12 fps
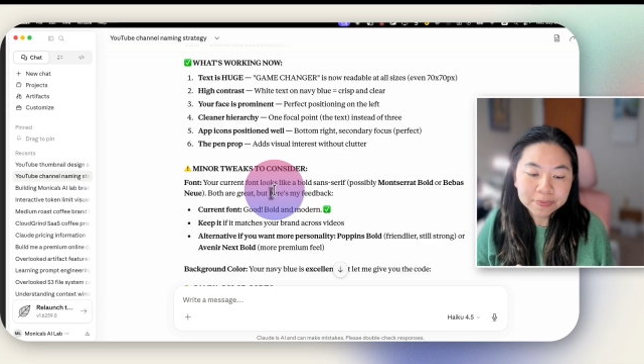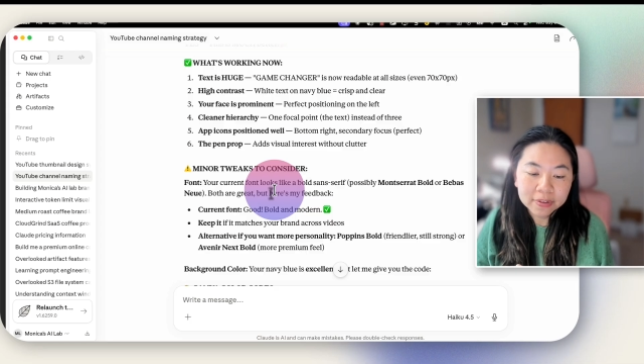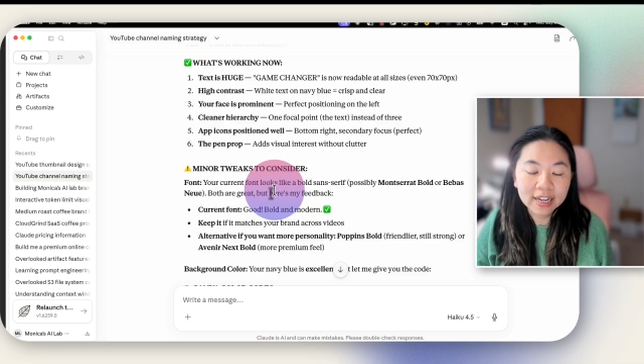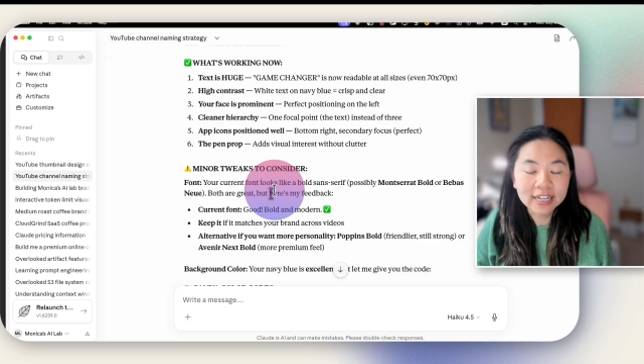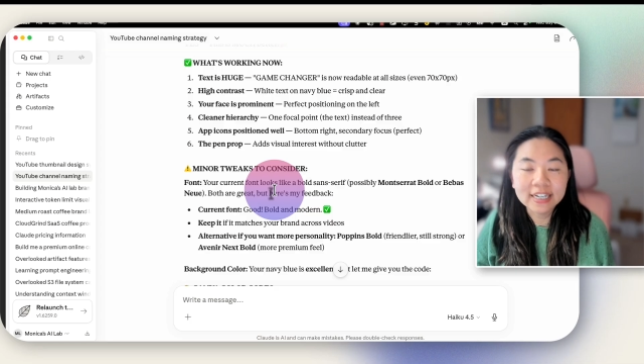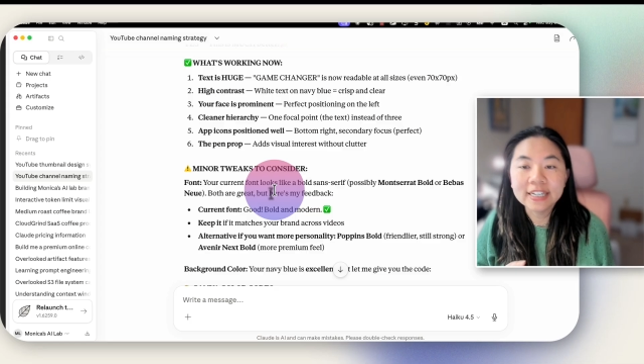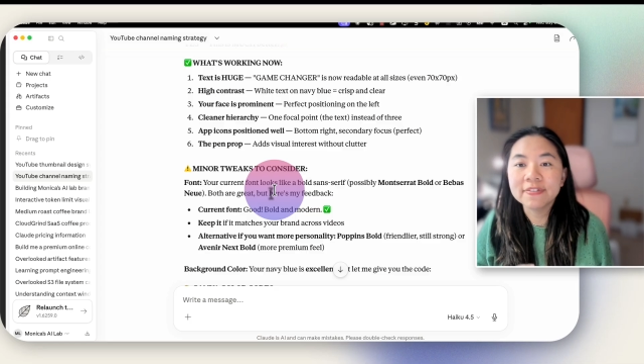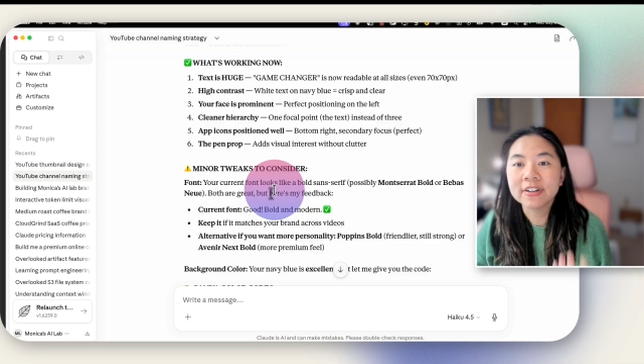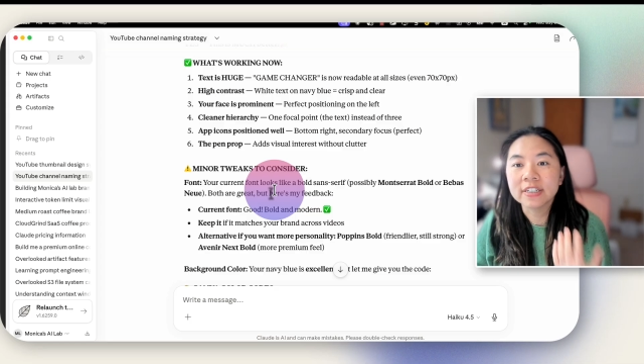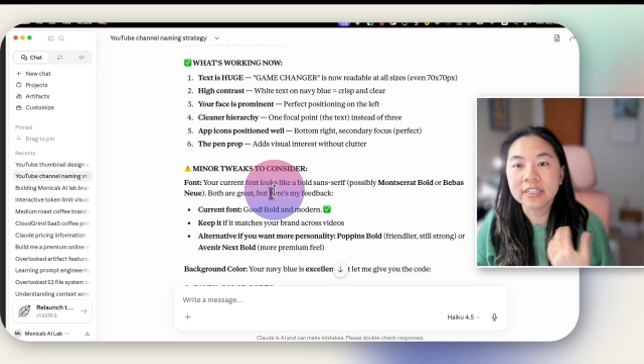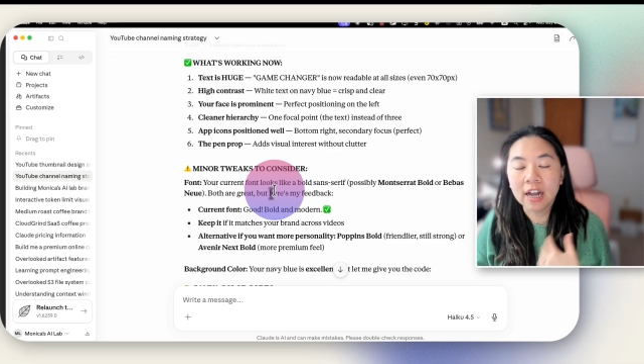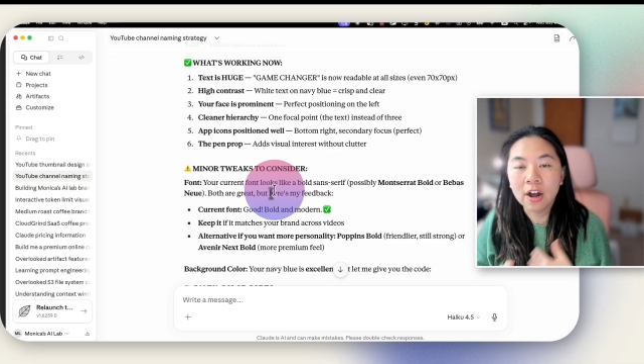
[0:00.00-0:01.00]
It
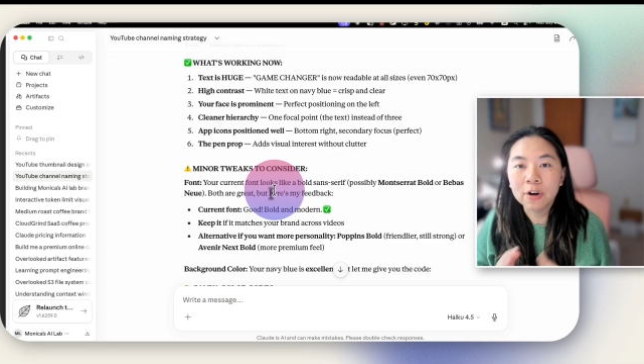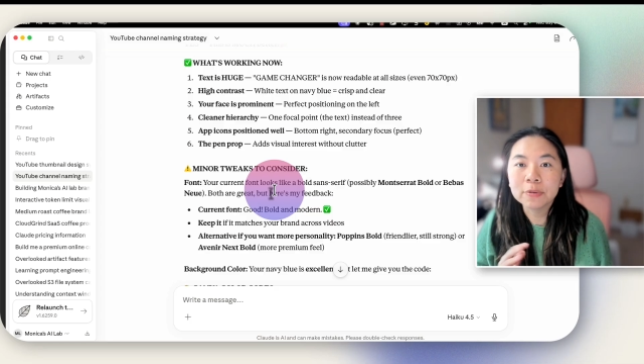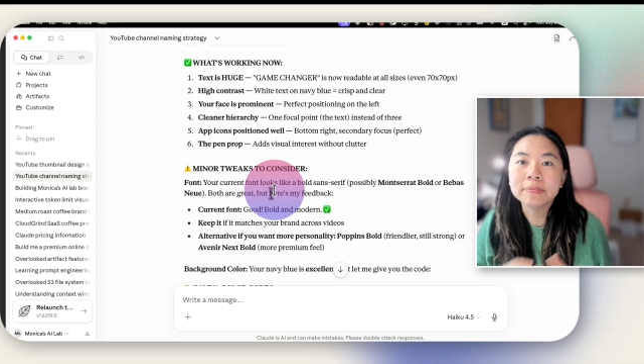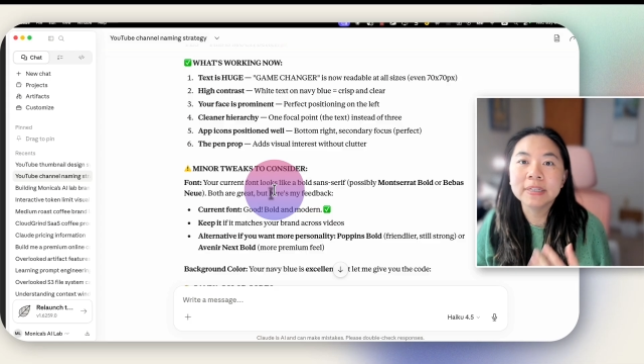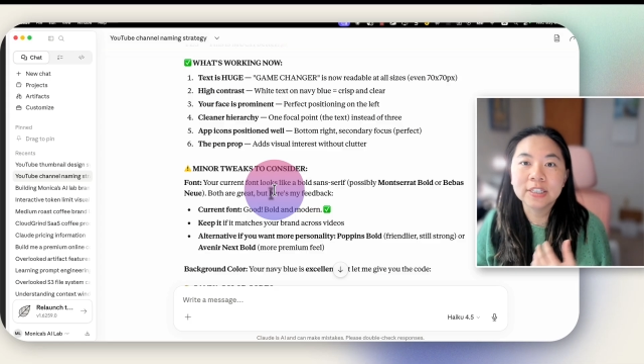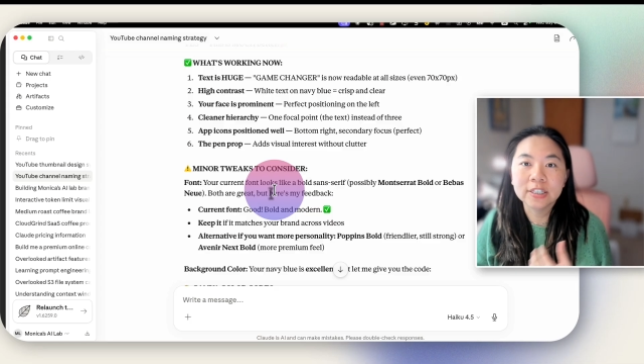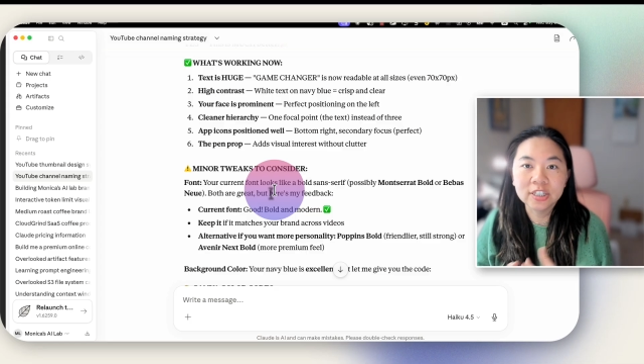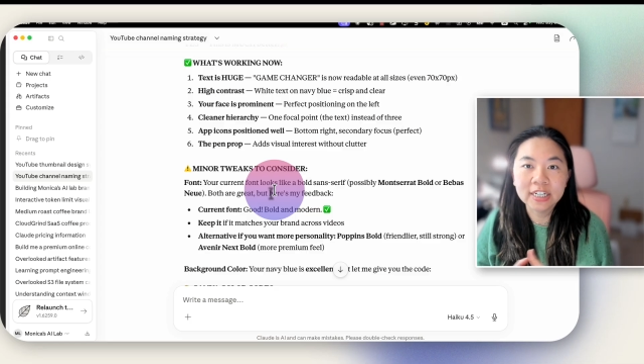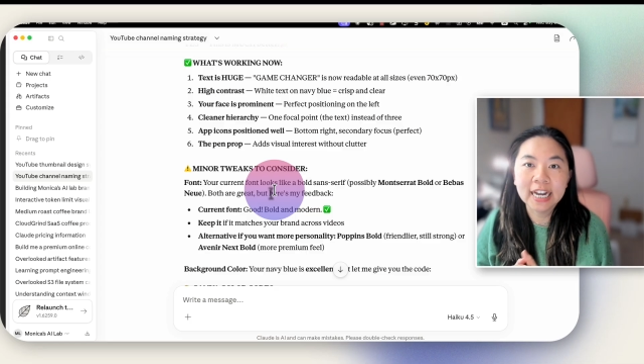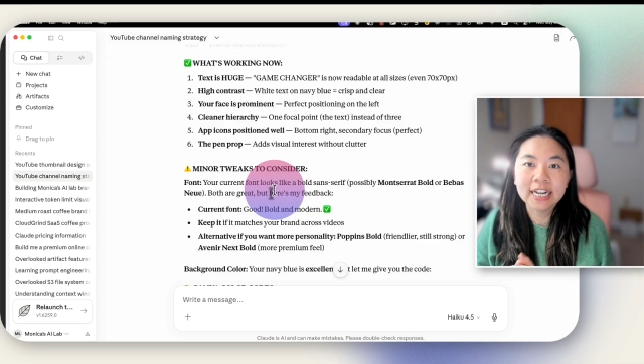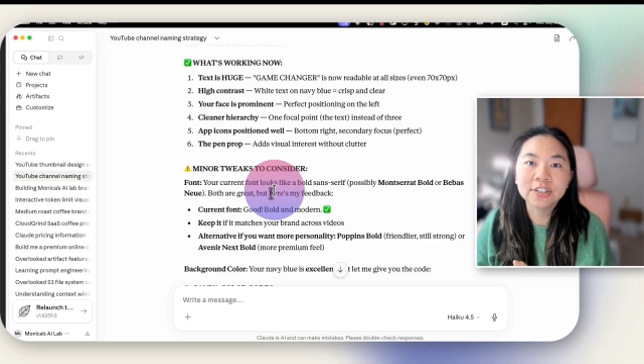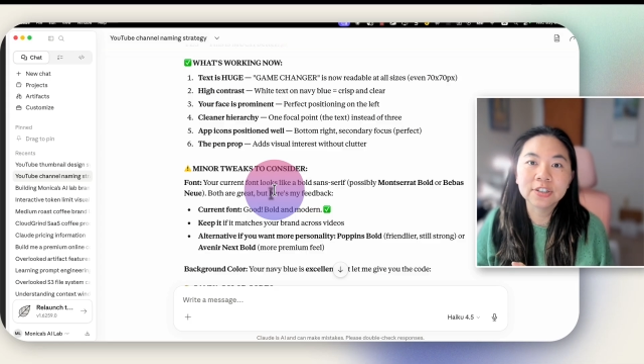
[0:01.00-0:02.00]
even helped me to
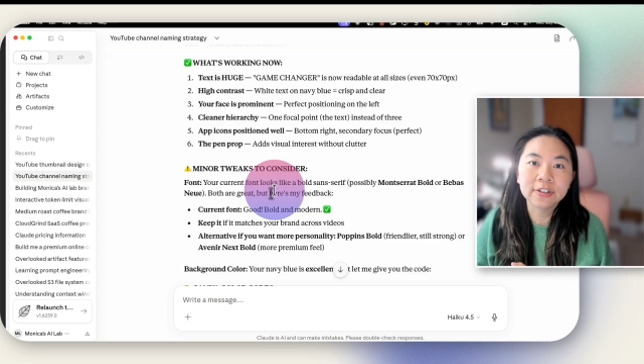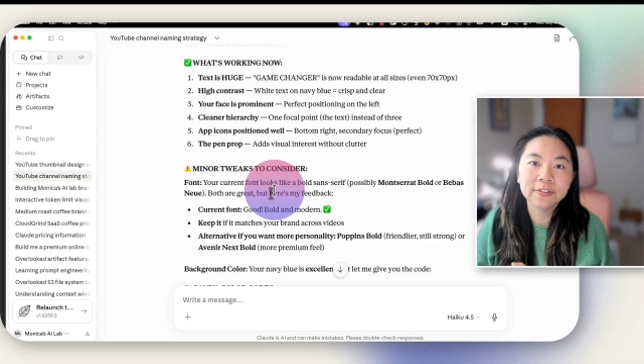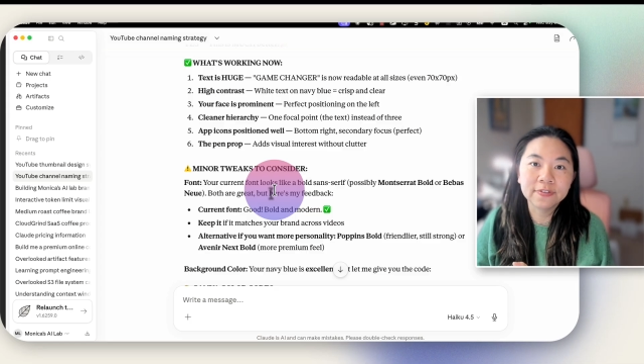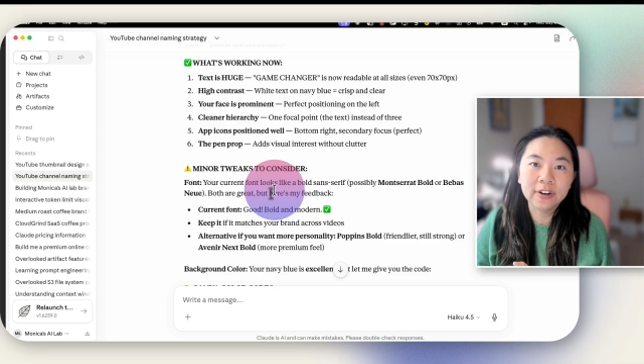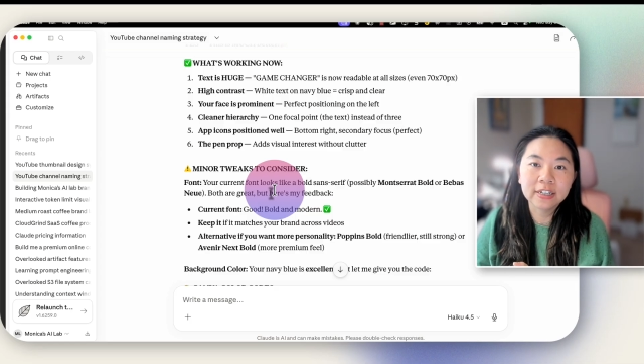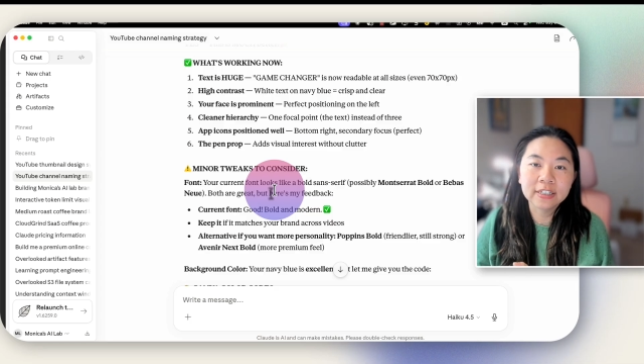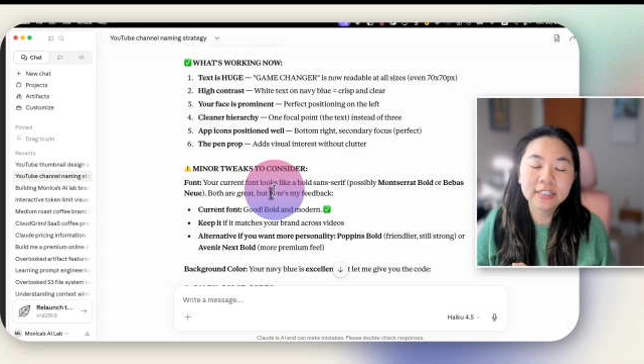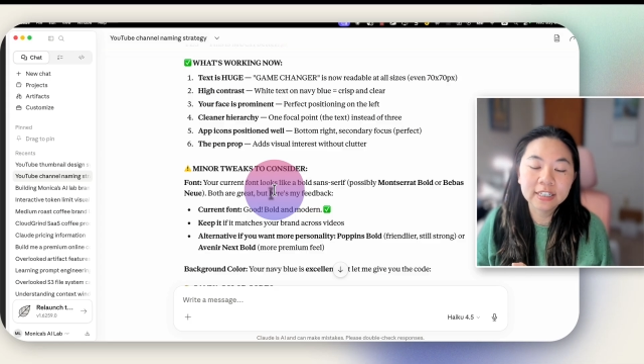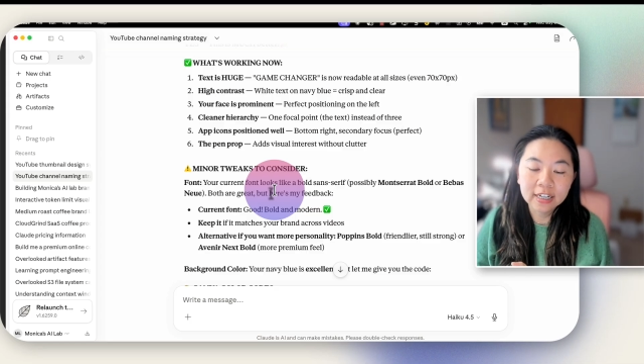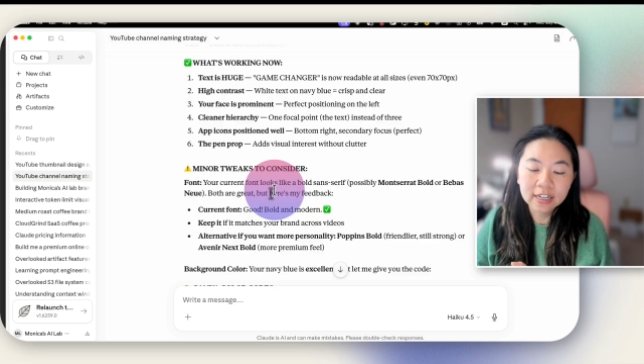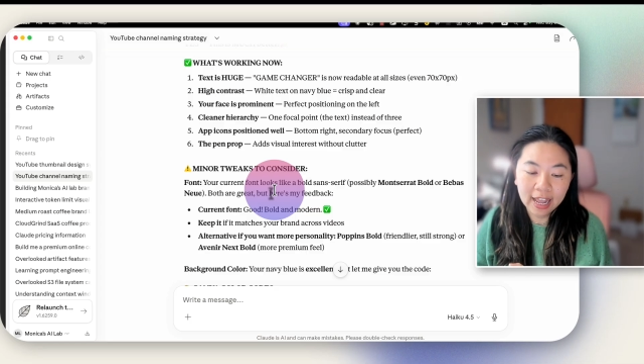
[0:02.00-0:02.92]
change the font